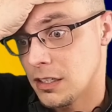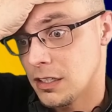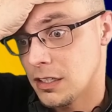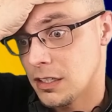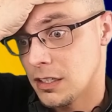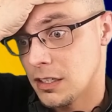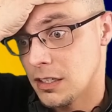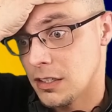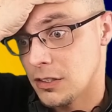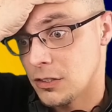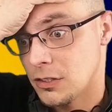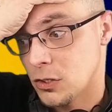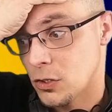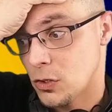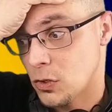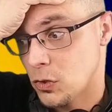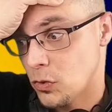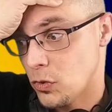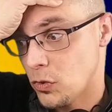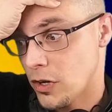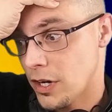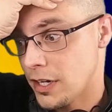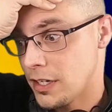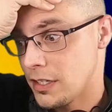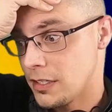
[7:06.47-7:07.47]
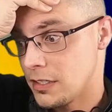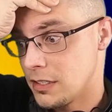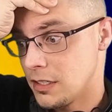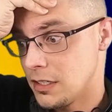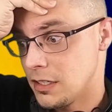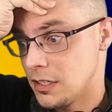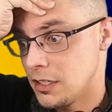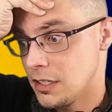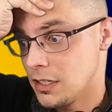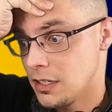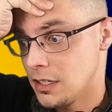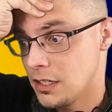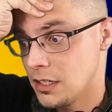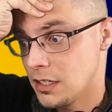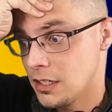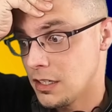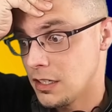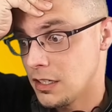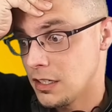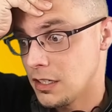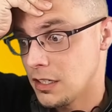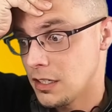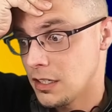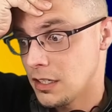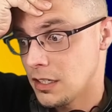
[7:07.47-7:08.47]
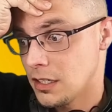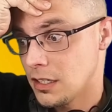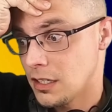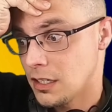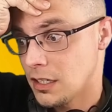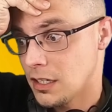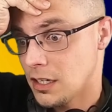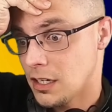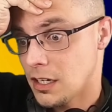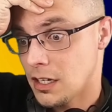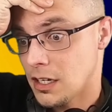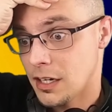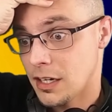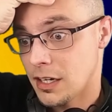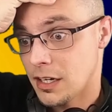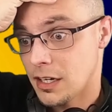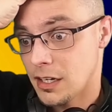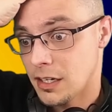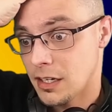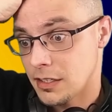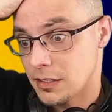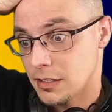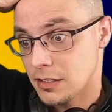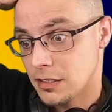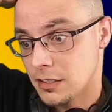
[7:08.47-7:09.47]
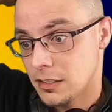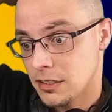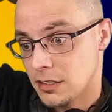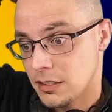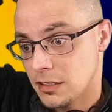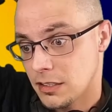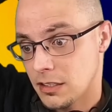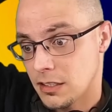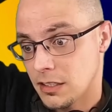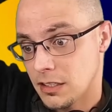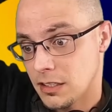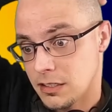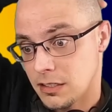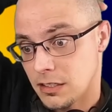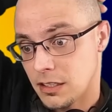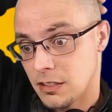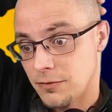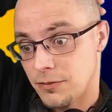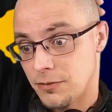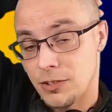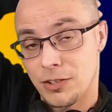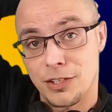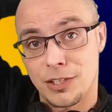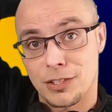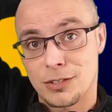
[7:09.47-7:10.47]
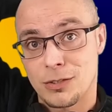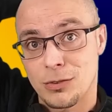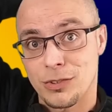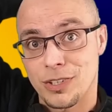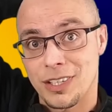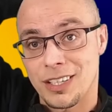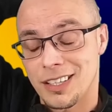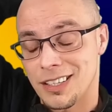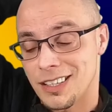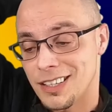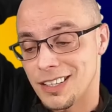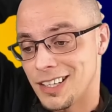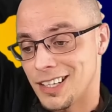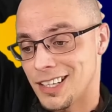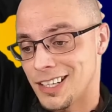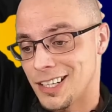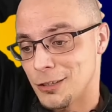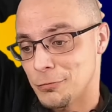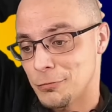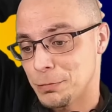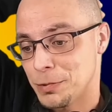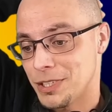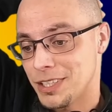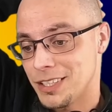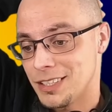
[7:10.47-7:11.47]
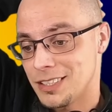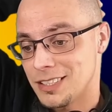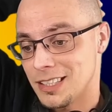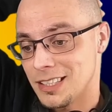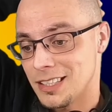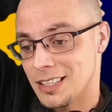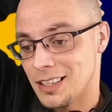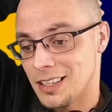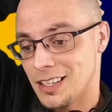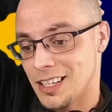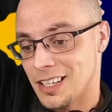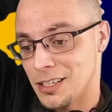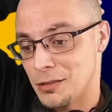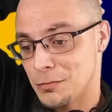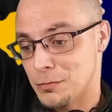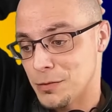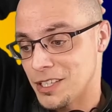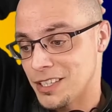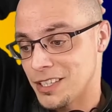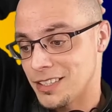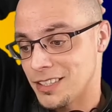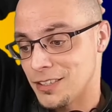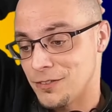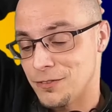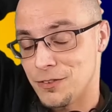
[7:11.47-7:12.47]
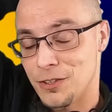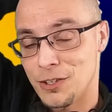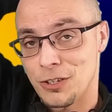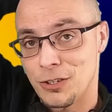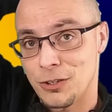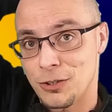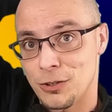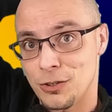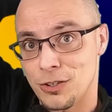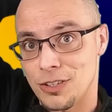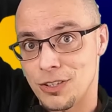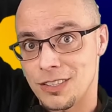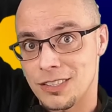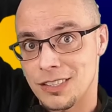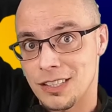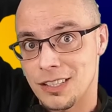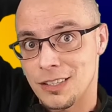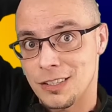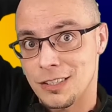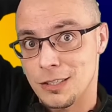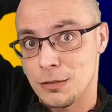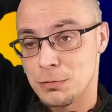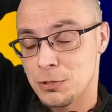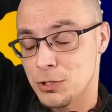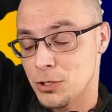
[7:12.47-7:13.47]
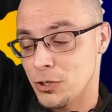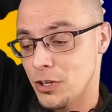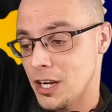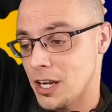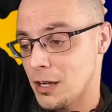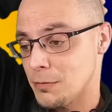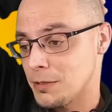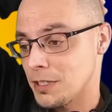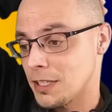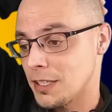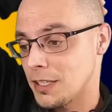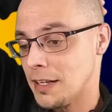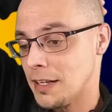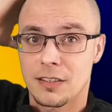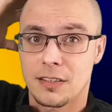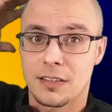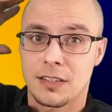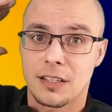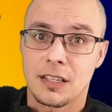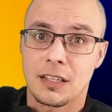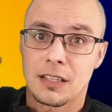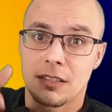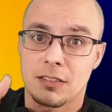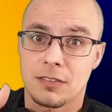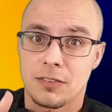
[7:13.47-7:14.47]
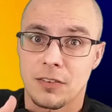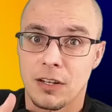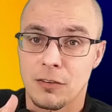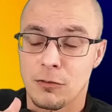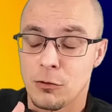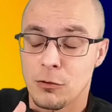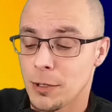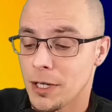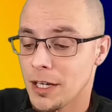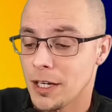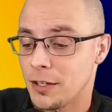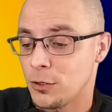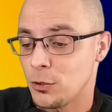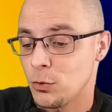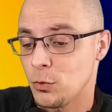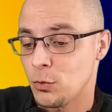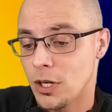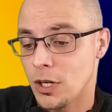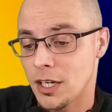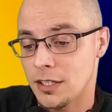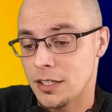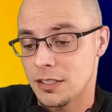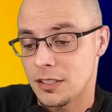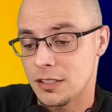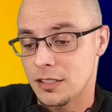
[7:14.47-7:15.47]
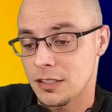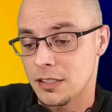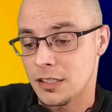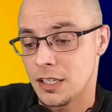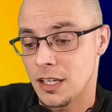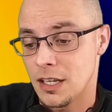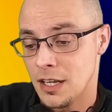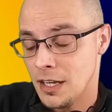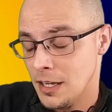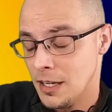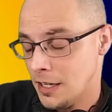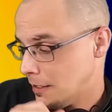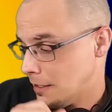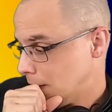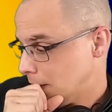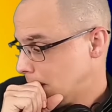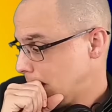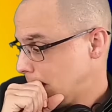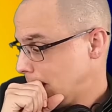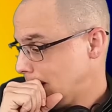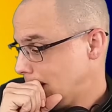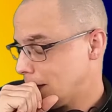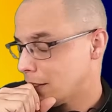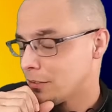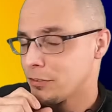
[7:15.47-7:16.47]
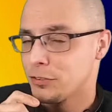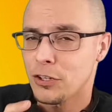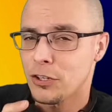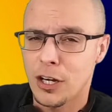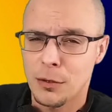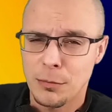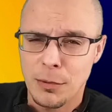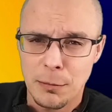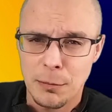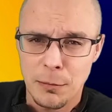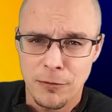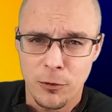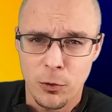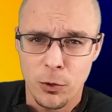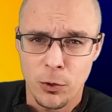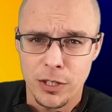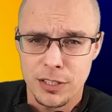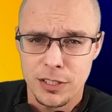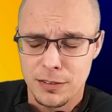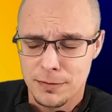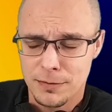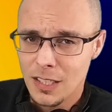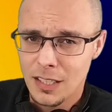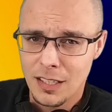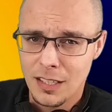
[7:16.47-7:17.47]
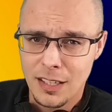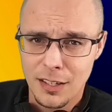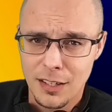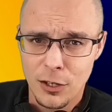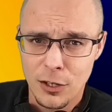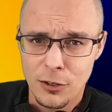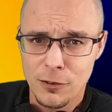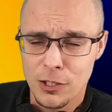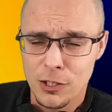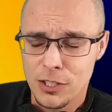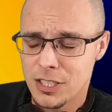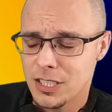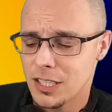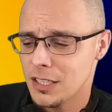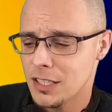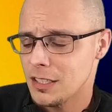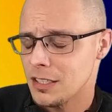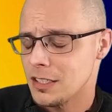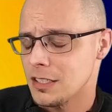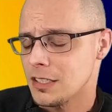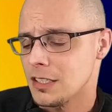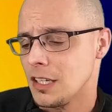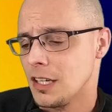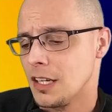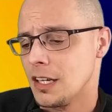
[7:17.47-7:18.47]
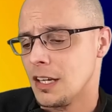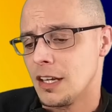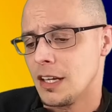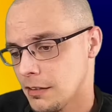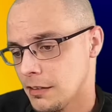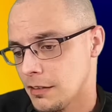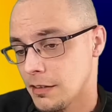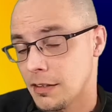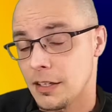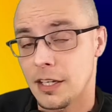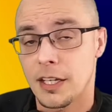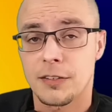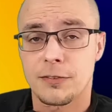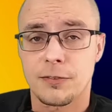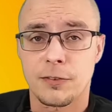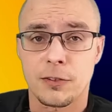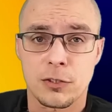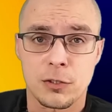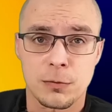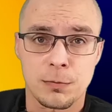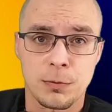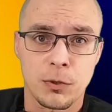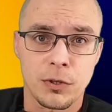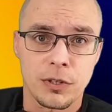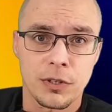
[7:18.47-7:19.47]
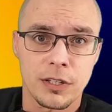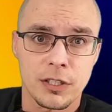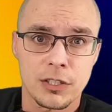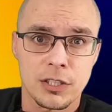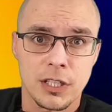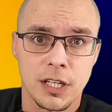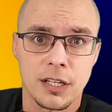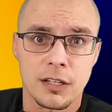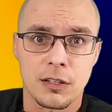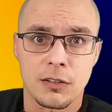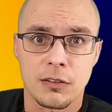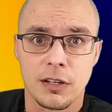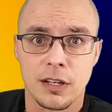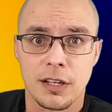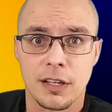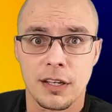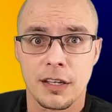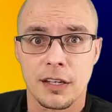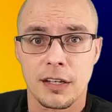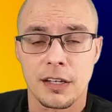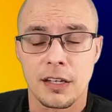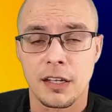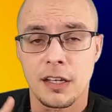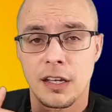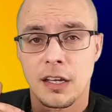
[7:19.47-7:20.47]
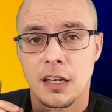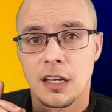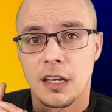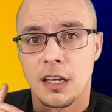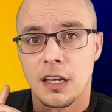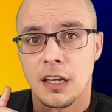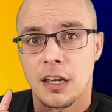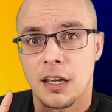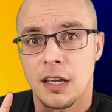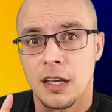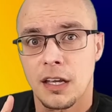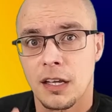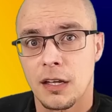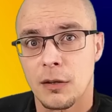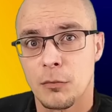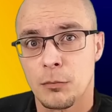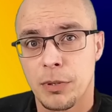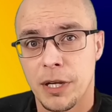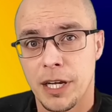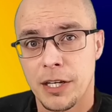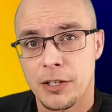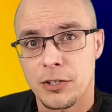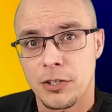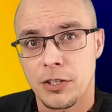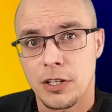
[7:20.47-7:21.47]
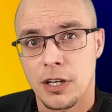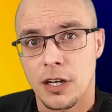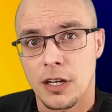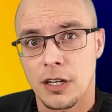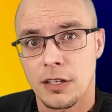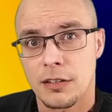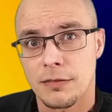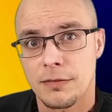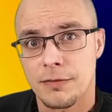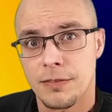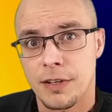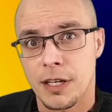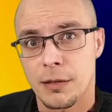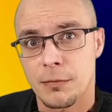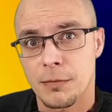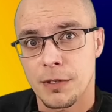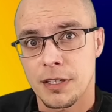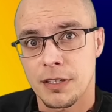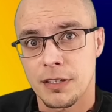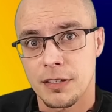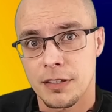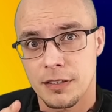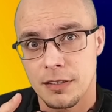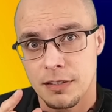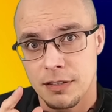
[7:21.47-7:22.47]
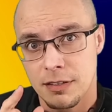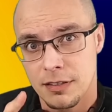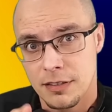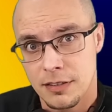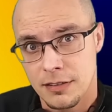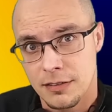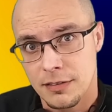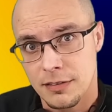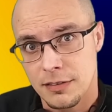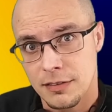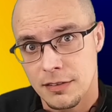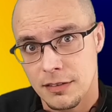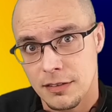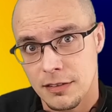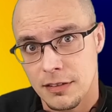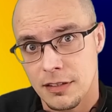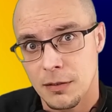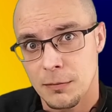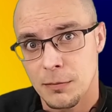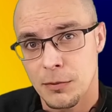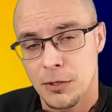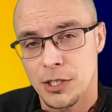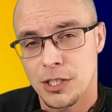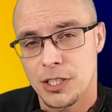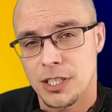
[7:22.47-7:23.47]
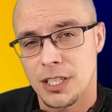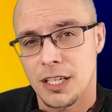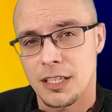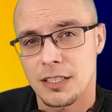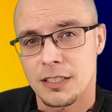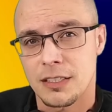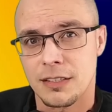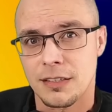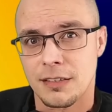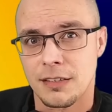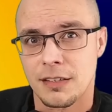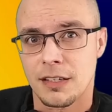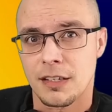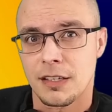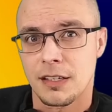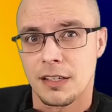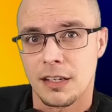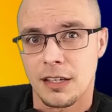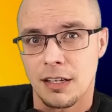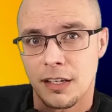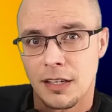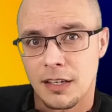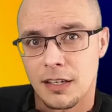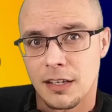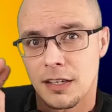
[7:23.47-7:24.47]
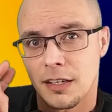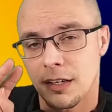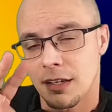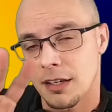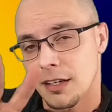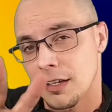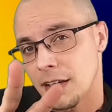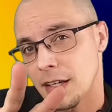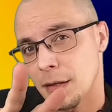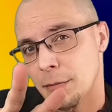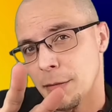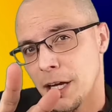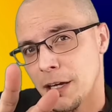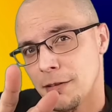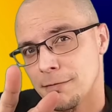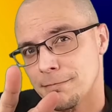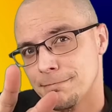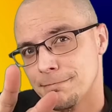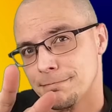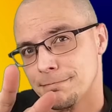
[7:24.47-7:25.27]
That is crazy. All right, guys, that's it for this one. Please hit the like button. If you're new, consider subscribing. Thanks for everybody who watches. Sorry about my voice, getting over a sickness. Thanks for supporting the channel, and Patreon family, appreciate you. I'm out.